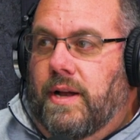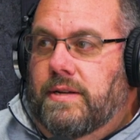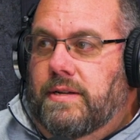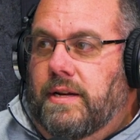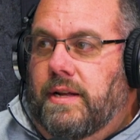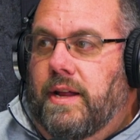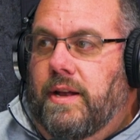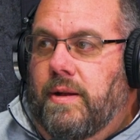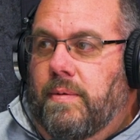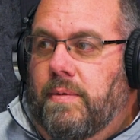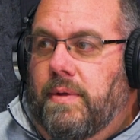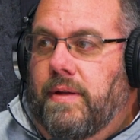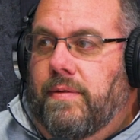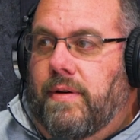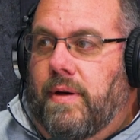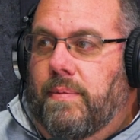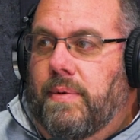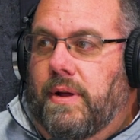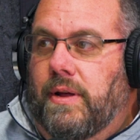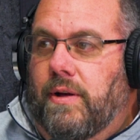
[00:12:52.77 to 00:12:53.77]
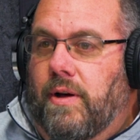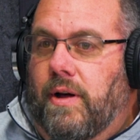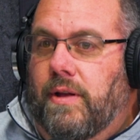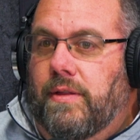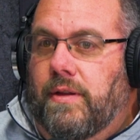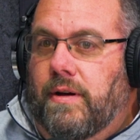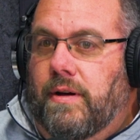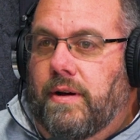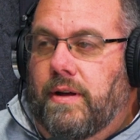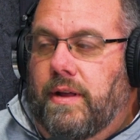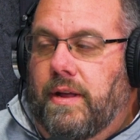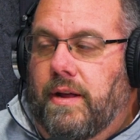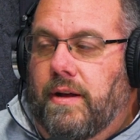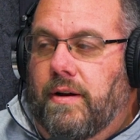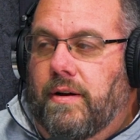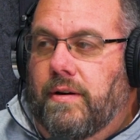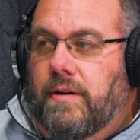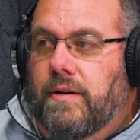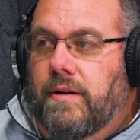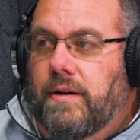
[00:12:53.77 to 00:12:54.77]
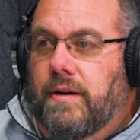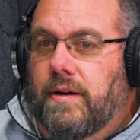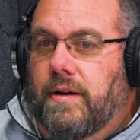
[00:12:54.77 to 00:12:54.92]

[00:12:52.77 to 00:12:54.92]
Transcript: I said, can you believe I've been gone there a year?